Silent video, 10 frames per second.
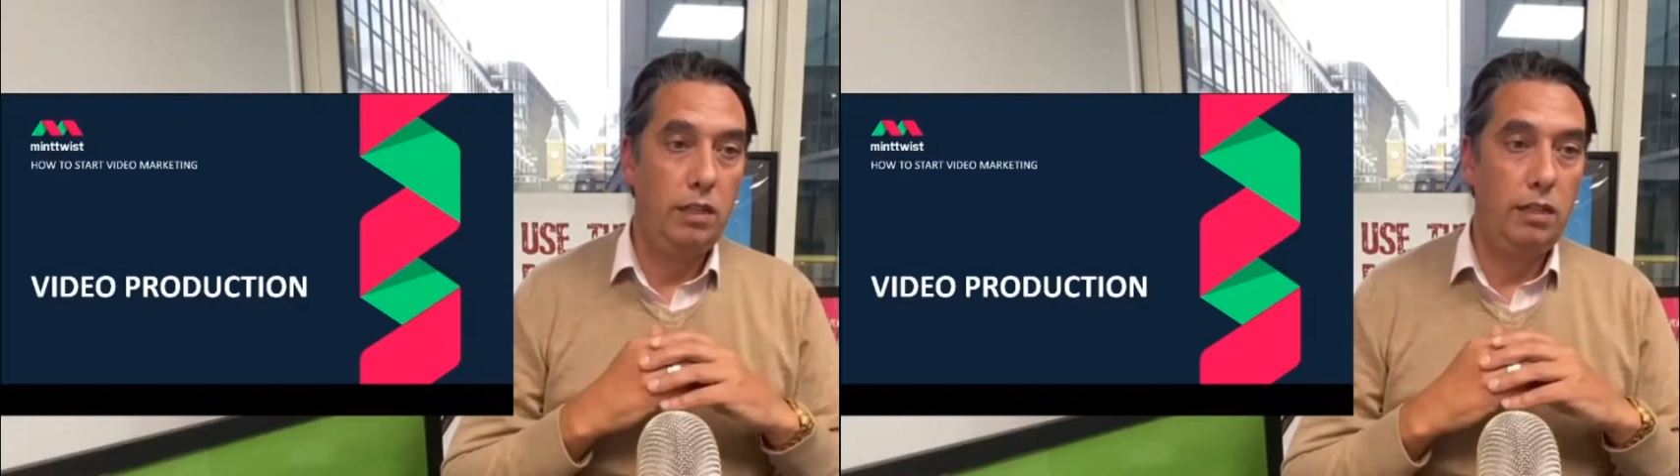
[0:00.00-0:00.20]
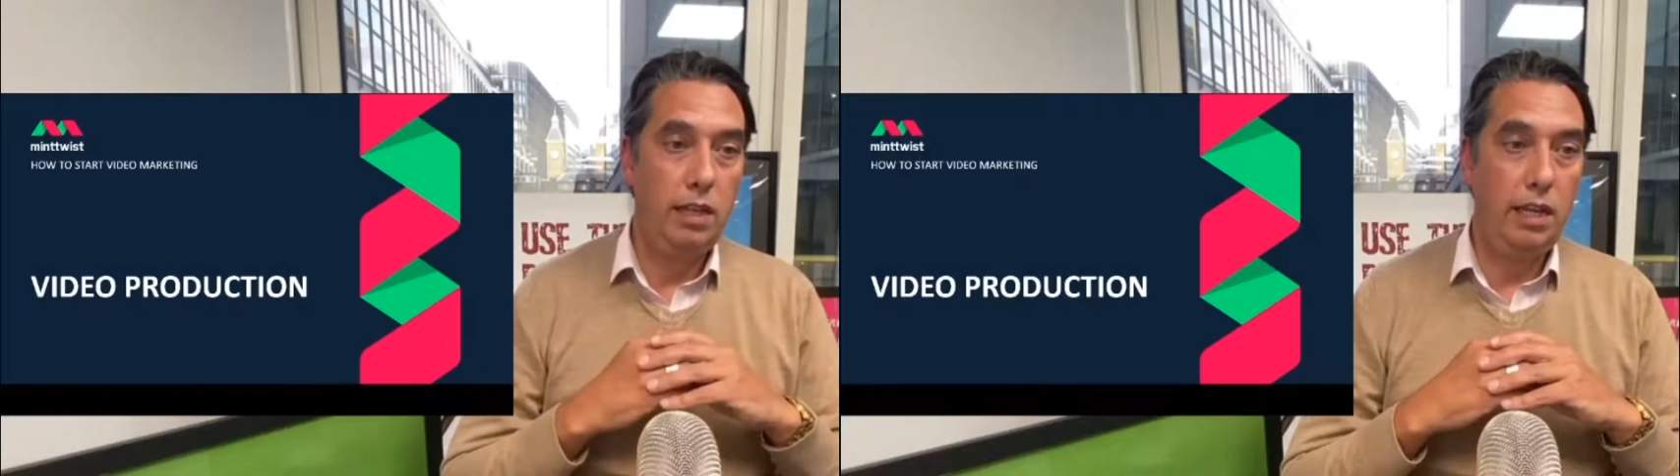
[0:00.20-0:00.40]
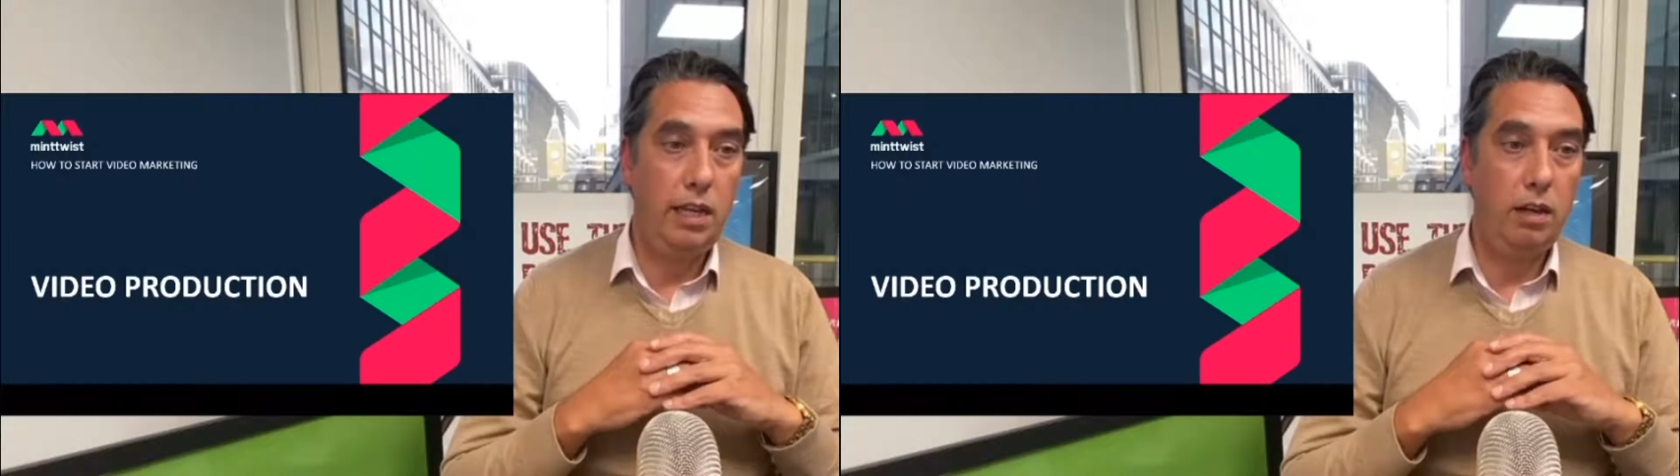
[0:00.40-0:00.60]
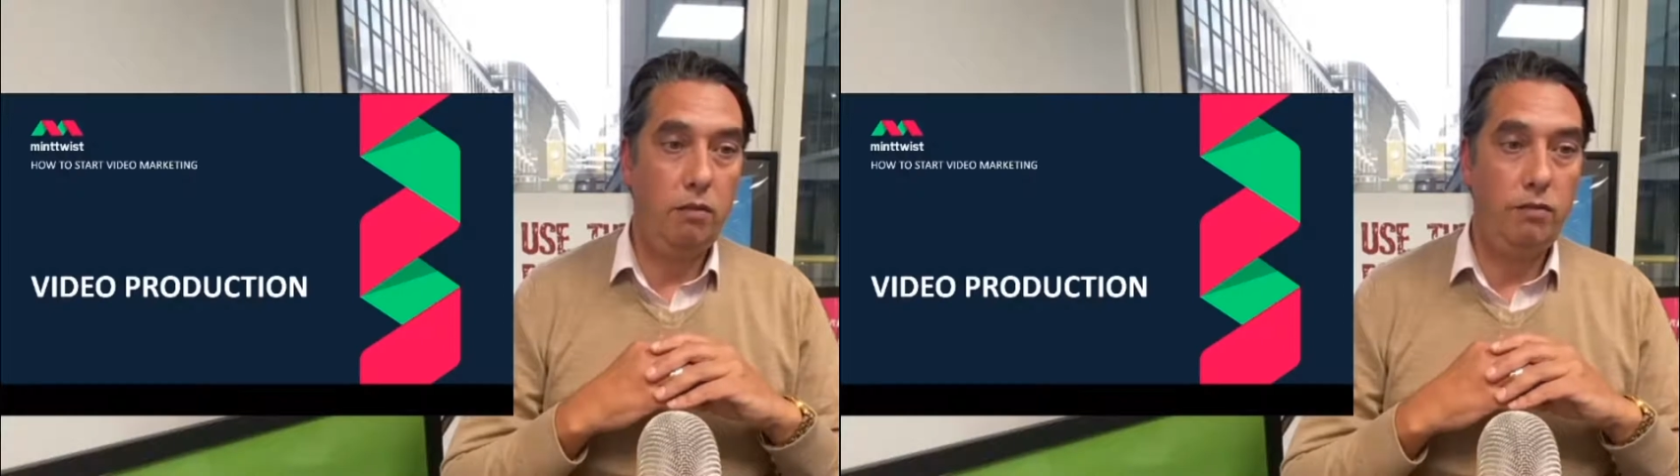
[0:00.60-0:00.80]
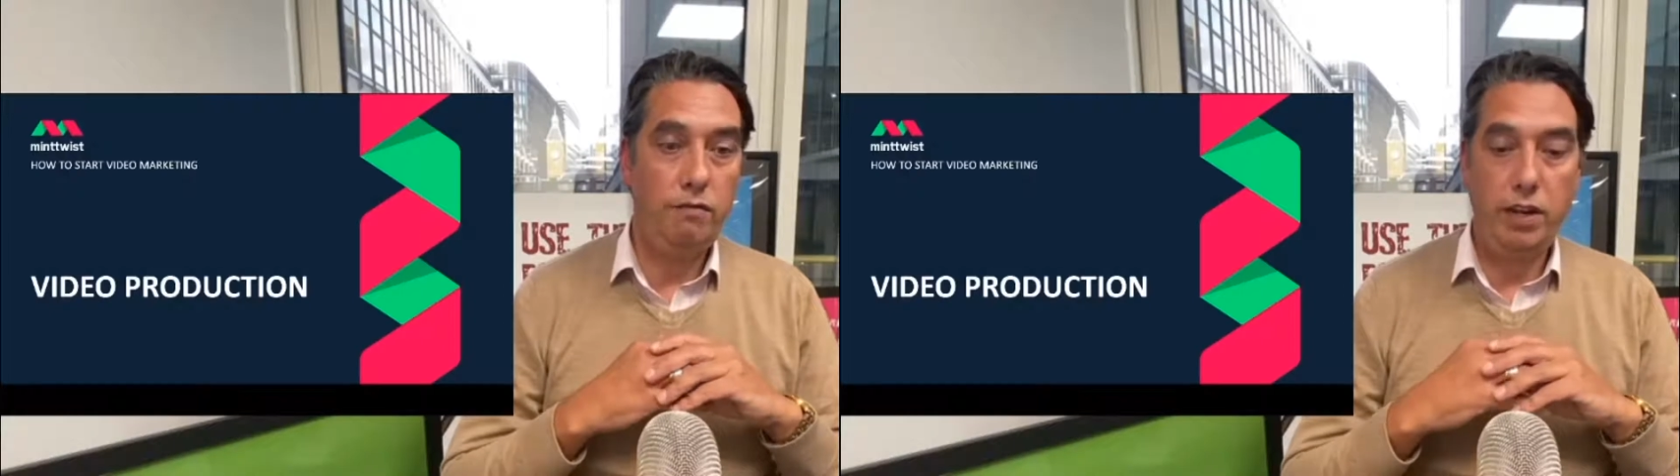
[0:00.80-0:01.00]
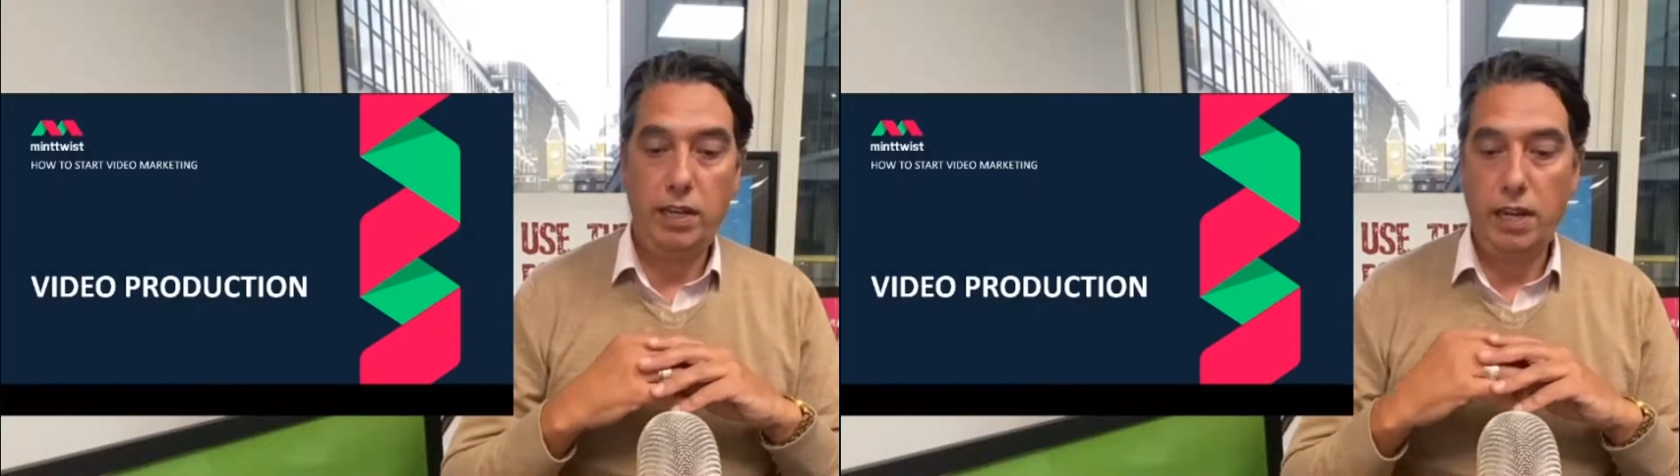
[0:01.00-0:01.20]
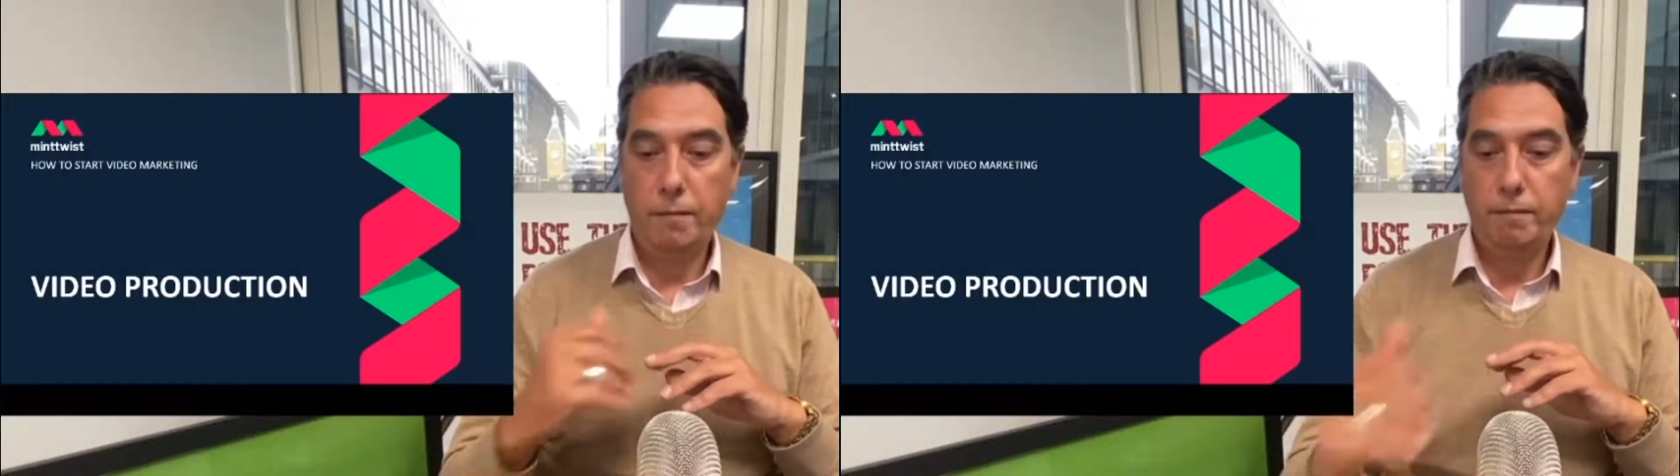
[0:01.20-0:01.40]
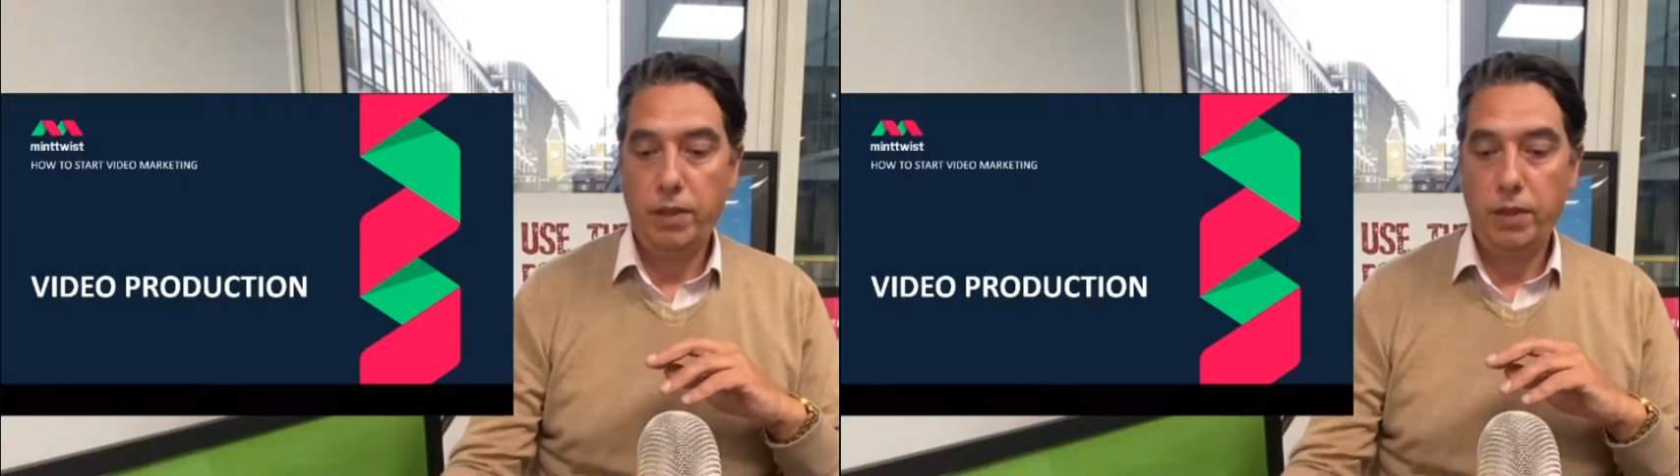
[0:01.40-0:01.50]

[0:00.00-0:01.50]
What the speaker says: the video.